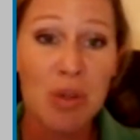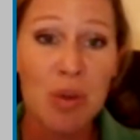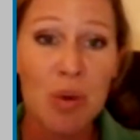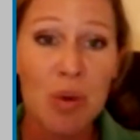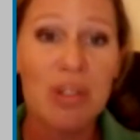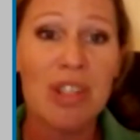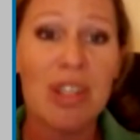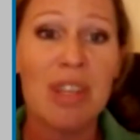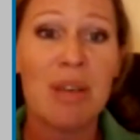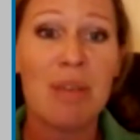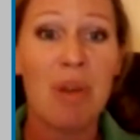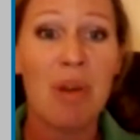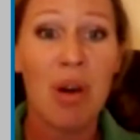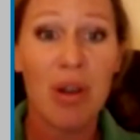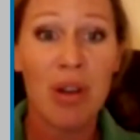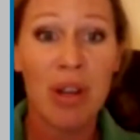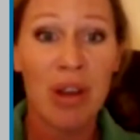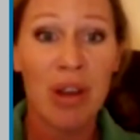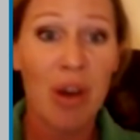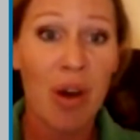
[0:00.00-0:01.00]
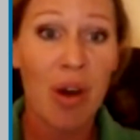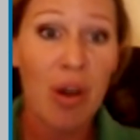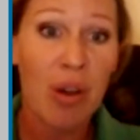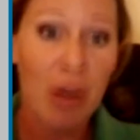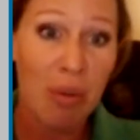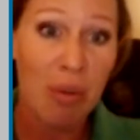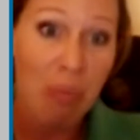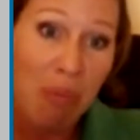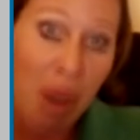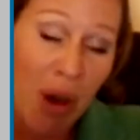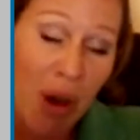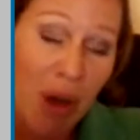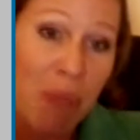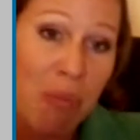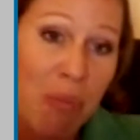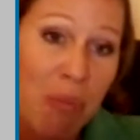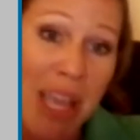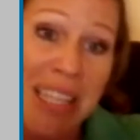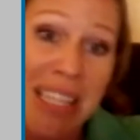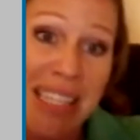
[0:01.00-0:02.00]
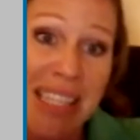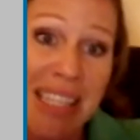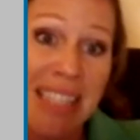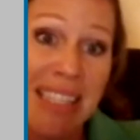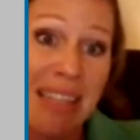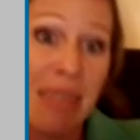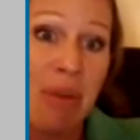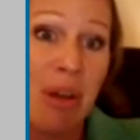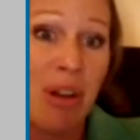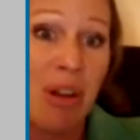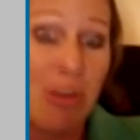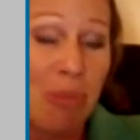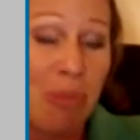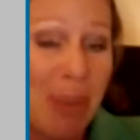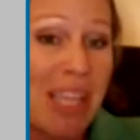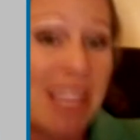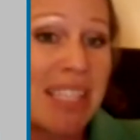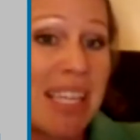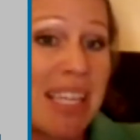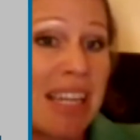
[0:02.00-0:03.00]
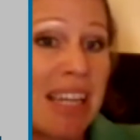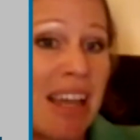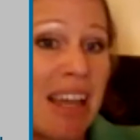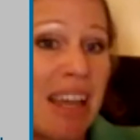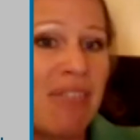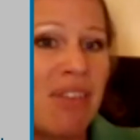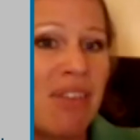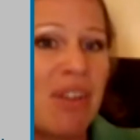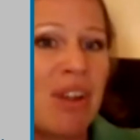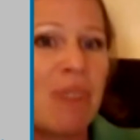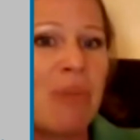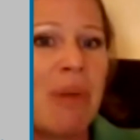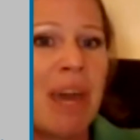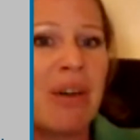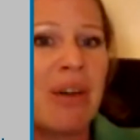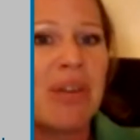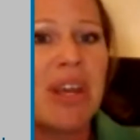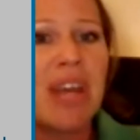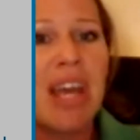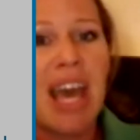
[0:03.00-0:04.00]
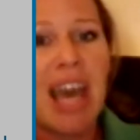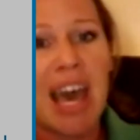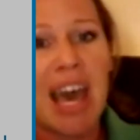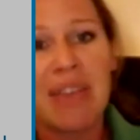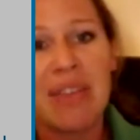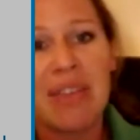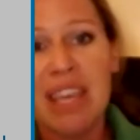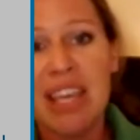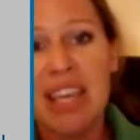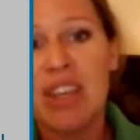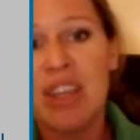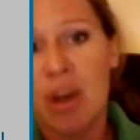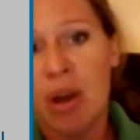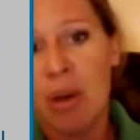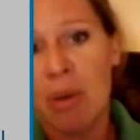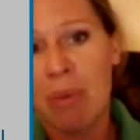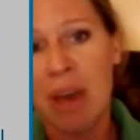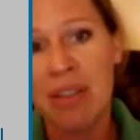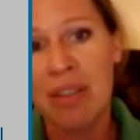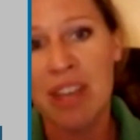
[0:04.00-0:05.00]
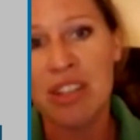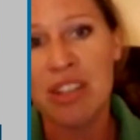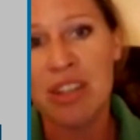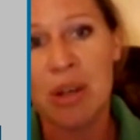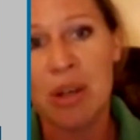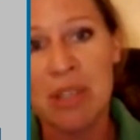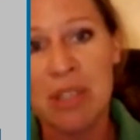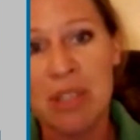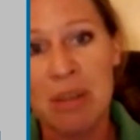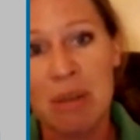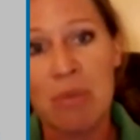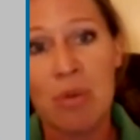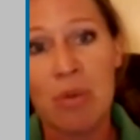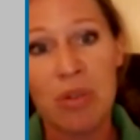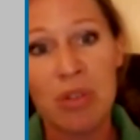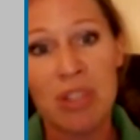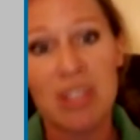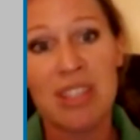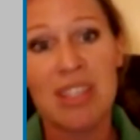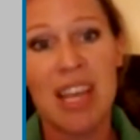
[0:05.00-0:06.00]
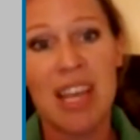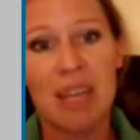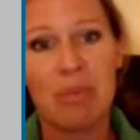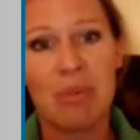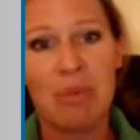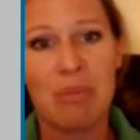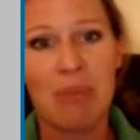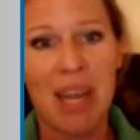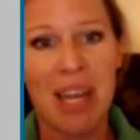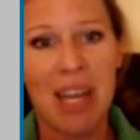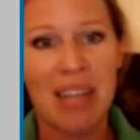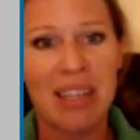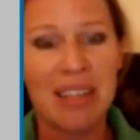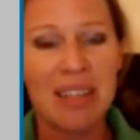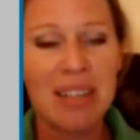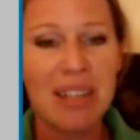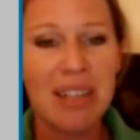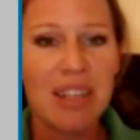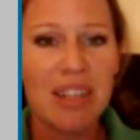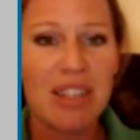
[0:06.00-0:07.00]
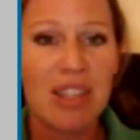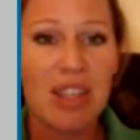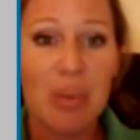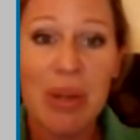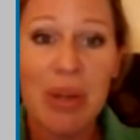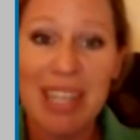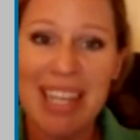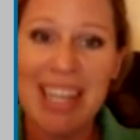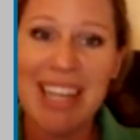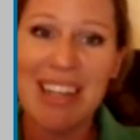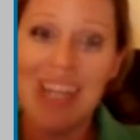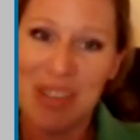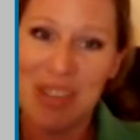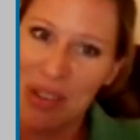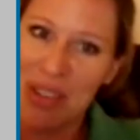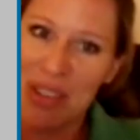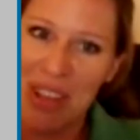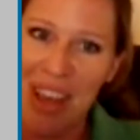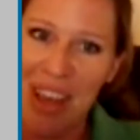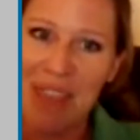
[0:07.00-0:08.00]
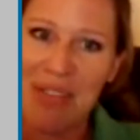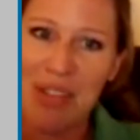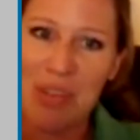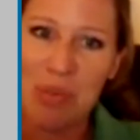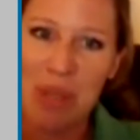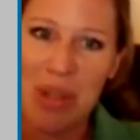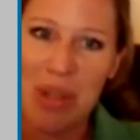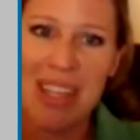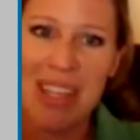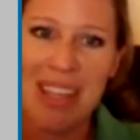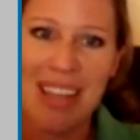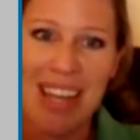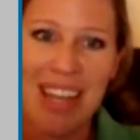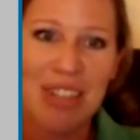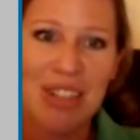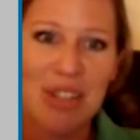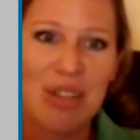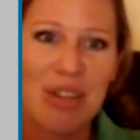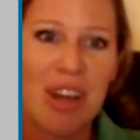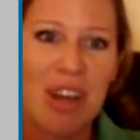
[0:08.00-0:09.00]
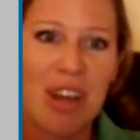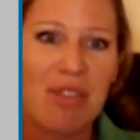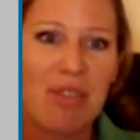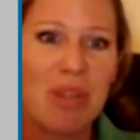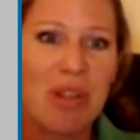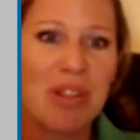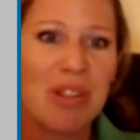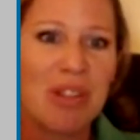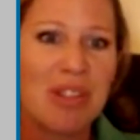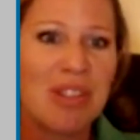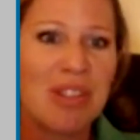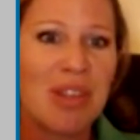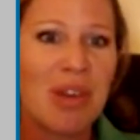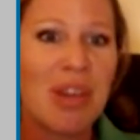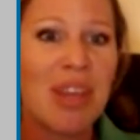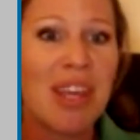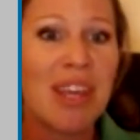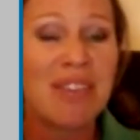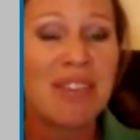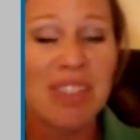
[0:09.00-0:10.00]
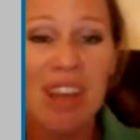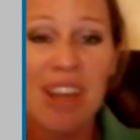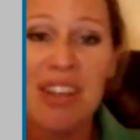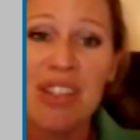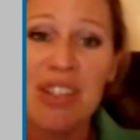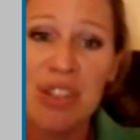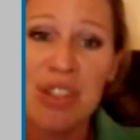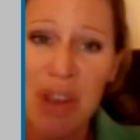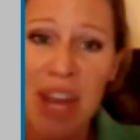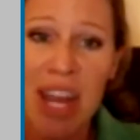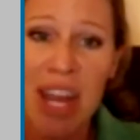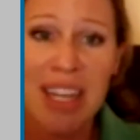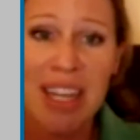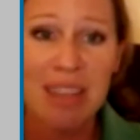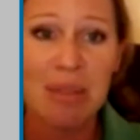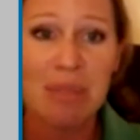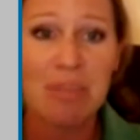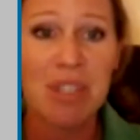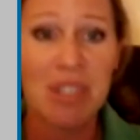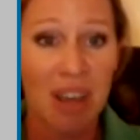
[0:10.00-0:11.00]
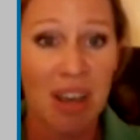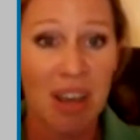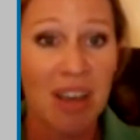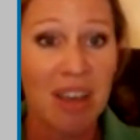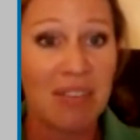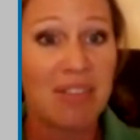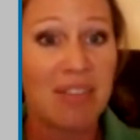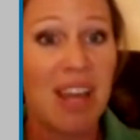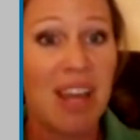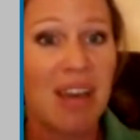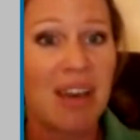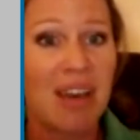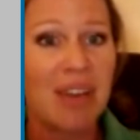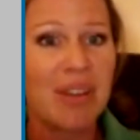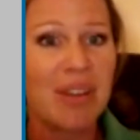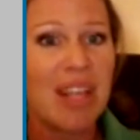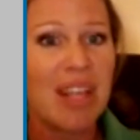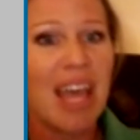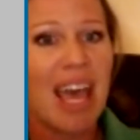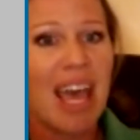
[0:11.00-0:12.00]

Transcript: talk to them on a basic level about how they can go about their jobs in a more sustainable manner. So we need good divers within the national government. So they started training them to dive now.